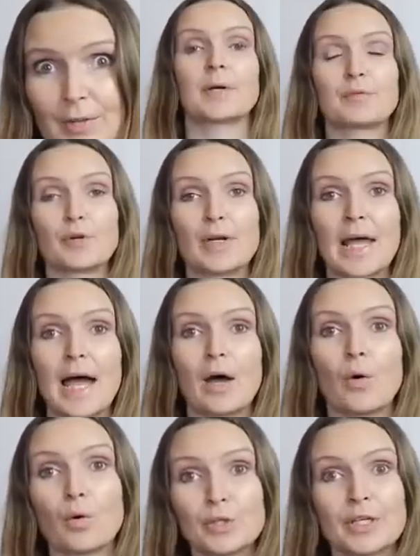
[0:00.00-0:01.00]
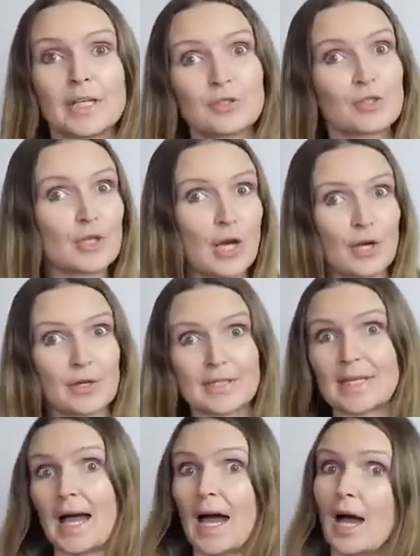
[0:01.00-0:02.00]
But for now, all you need to know
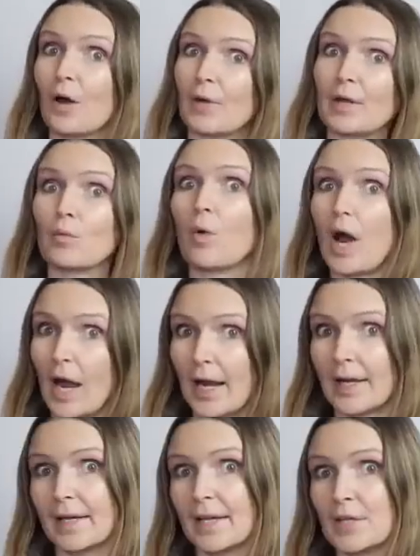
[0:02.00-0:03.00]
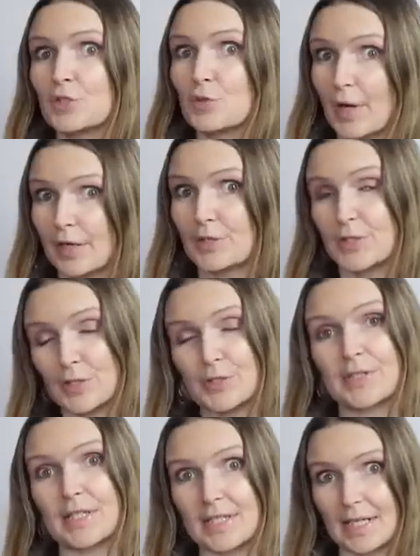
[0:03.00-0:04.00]
is how and why traders
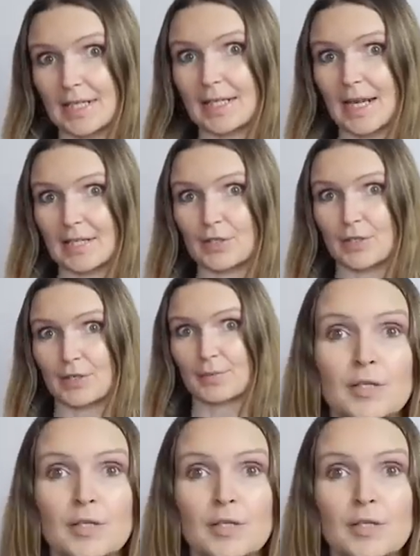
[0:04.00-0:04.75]
use this indicator.